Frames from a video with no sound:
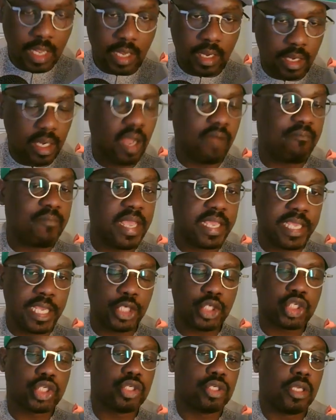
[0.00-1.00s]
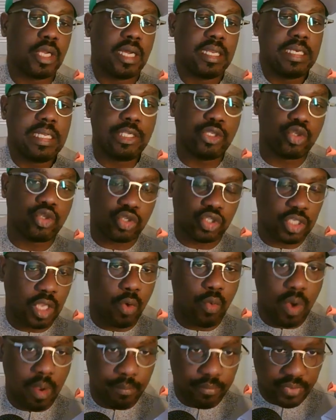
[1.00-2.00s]
Lovemaking should not lead to
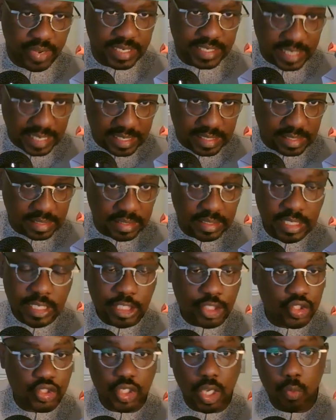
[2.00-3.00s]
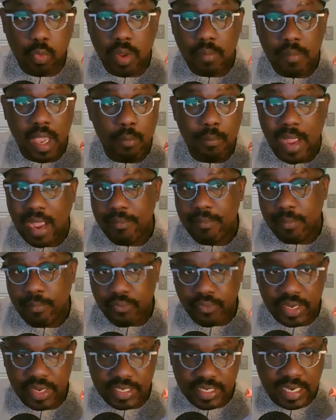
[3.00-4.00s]
someone pretending. Some women might be
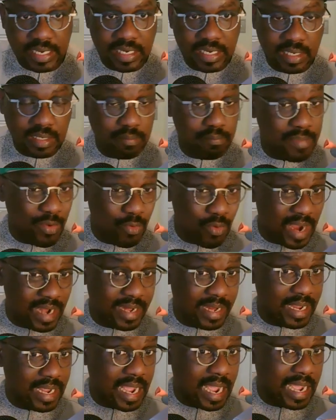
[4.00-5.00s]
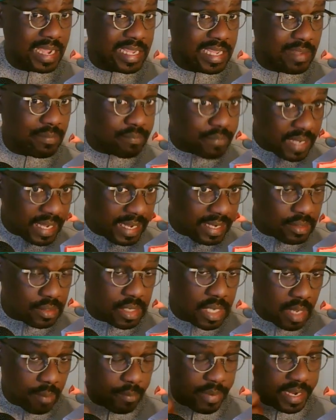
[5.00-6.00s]
pretending, meanwhile they are in pain,
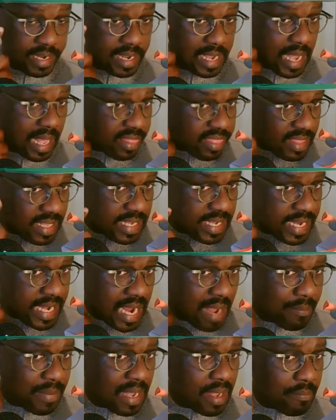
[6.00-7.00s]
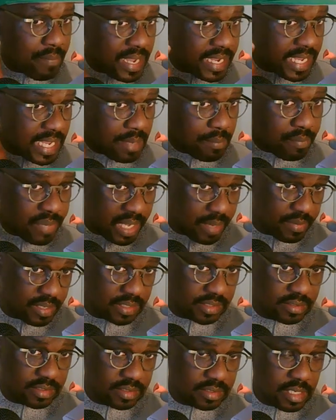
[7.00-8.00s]
but they are thinking about making
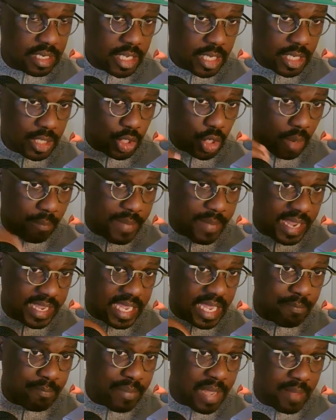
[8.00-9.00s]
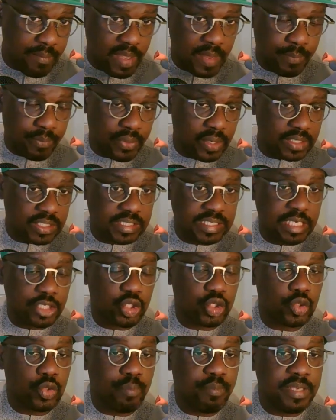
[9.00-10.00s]
babies. Your making baby process
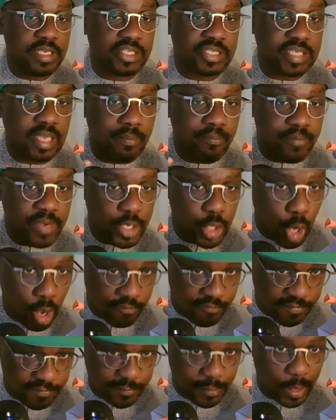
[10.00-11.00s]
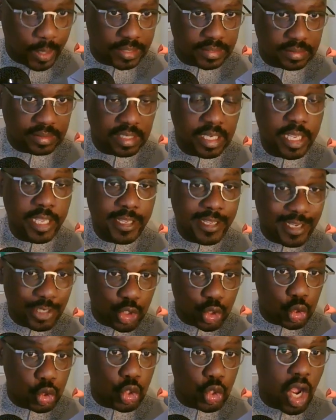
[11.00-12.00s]
should be something of fun. It
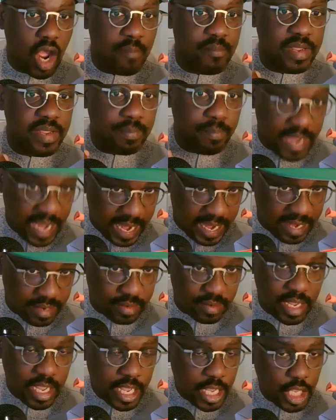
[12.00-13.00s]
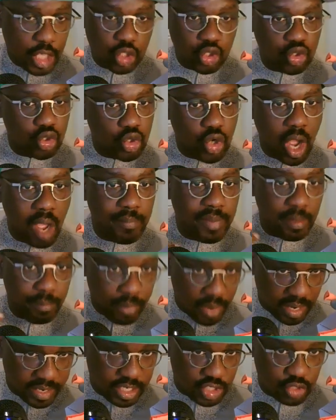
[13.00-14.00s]
should not be pain. It should not be
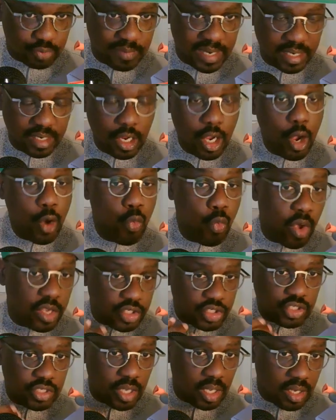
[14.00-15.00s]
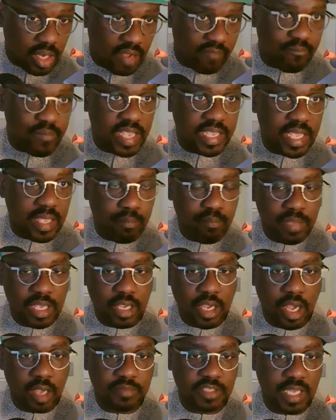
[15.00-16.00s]
punishment. Once your lovemaking
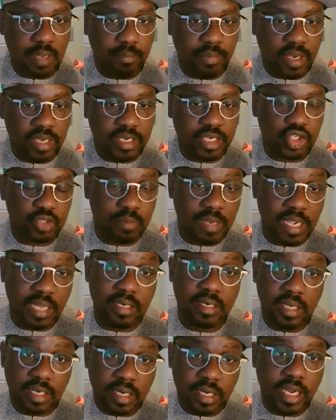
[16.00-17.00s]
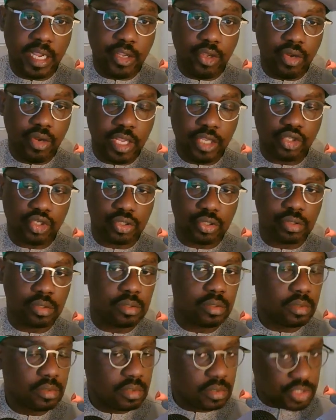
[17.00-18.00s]
becomes a punishment, then you need
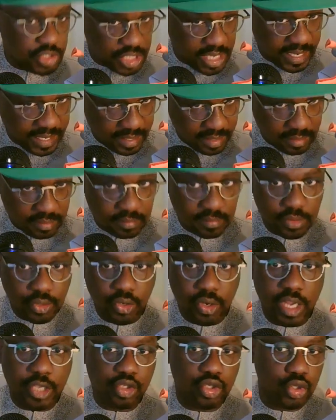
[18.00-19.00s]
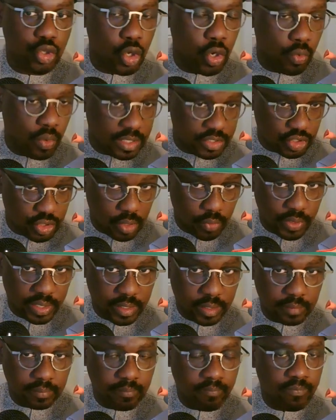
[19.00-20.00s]
to check it. You need to know what's going
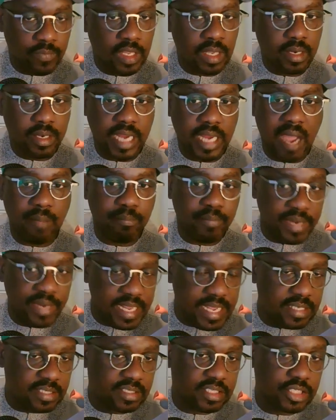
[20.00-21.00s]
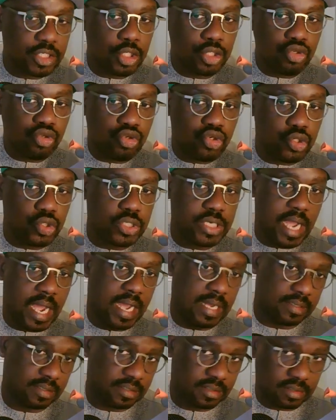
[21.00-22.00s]
on. Now, please do
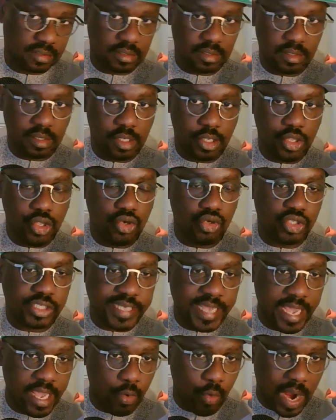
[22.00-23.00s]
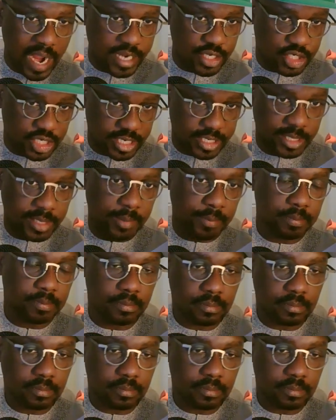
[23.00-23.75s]
not use KY jelly.